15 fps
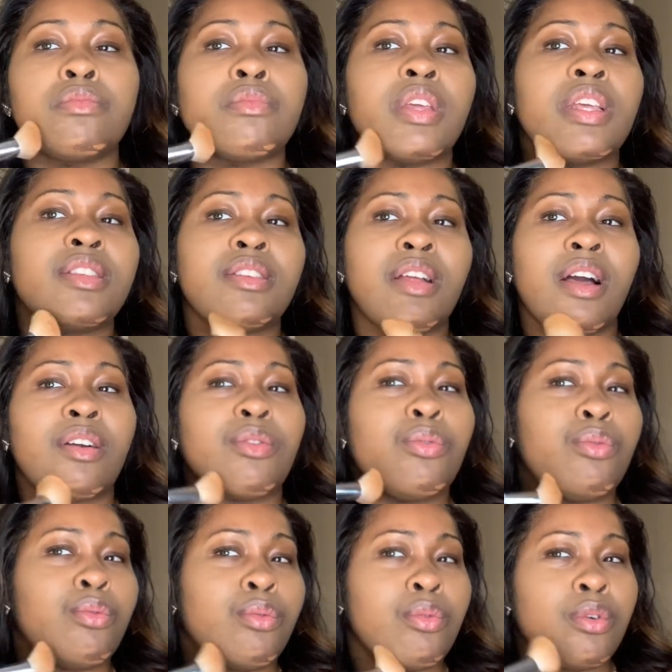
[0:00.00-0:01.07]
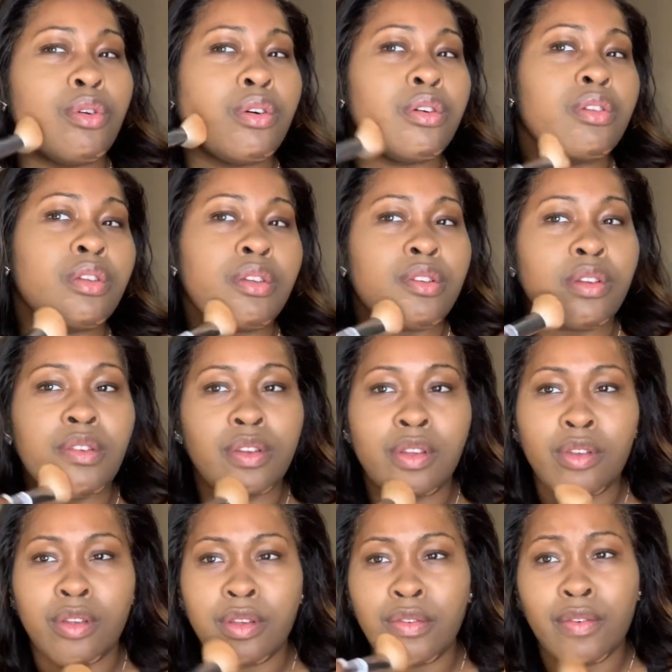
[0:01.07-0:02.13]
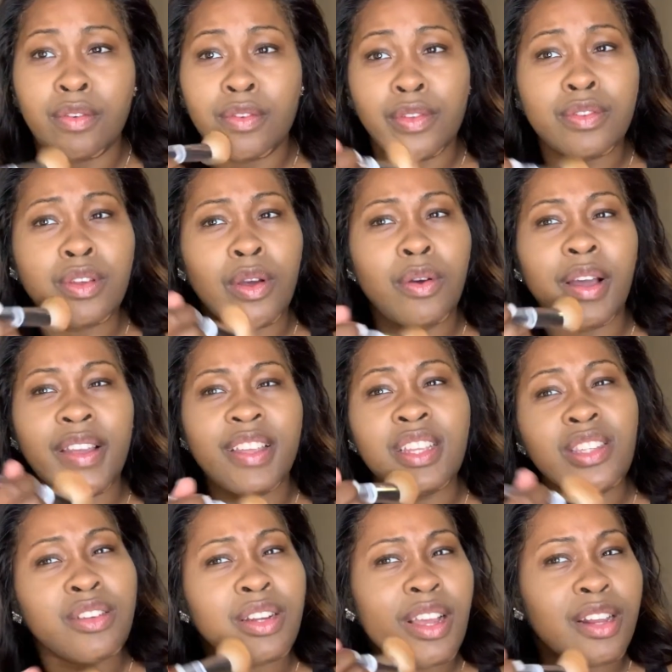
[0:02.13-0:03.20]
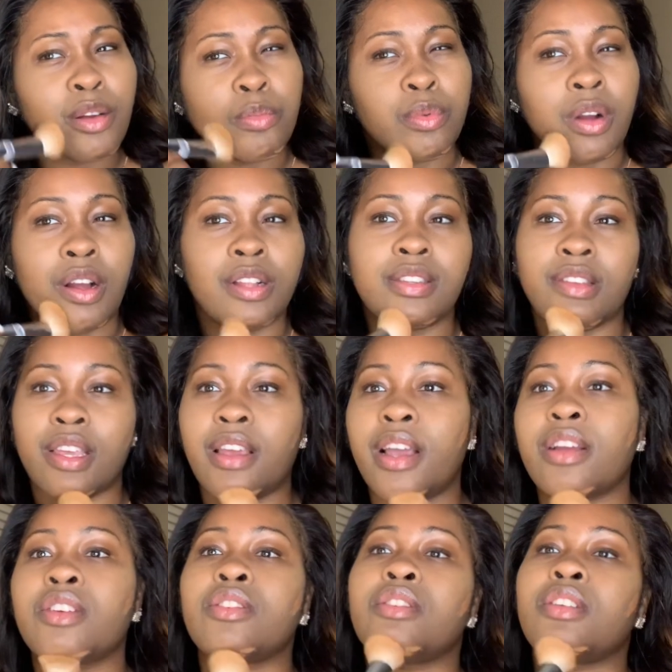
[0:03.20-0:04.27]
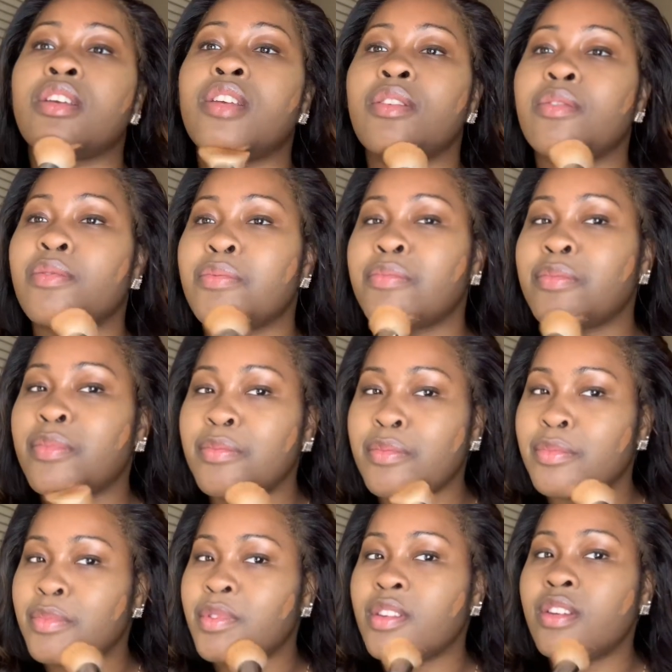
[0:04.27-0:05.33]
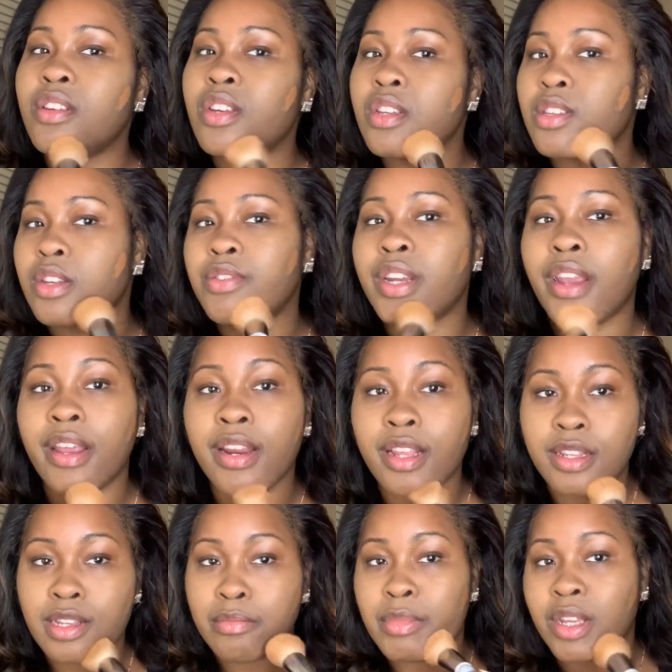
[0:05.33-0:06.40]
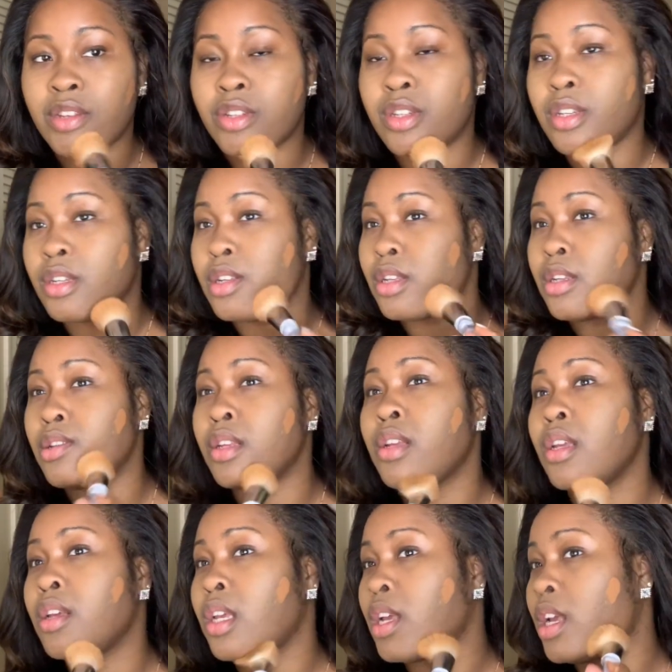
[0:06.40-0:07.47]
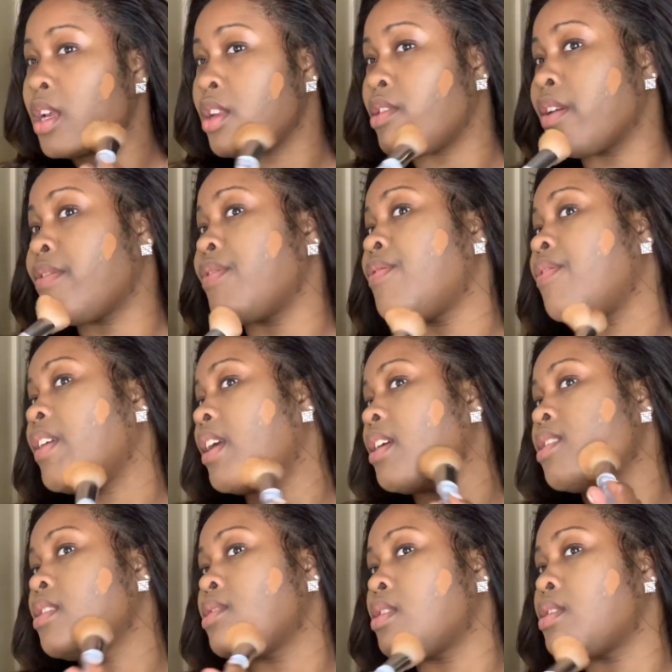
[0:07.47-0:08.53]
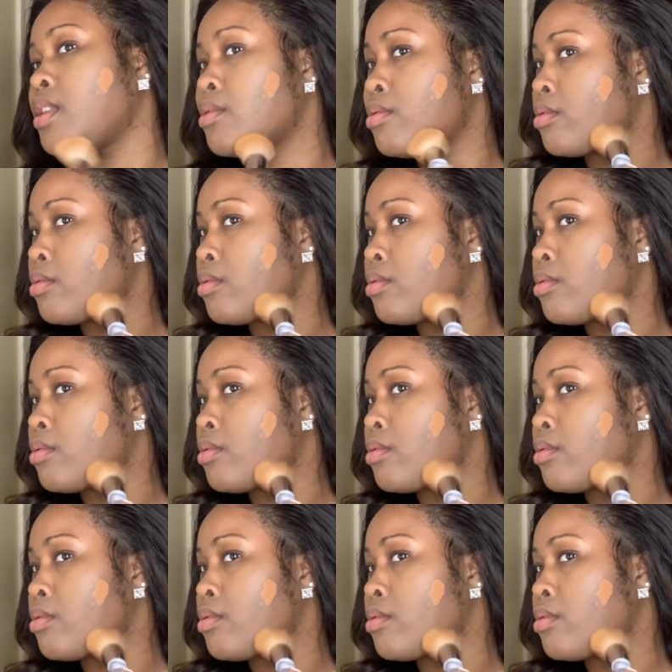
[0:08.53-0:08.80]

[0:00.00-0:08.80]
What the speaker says: it's not cool. So I guess you're kind of bronzing actually. You're just creating dimension in your face.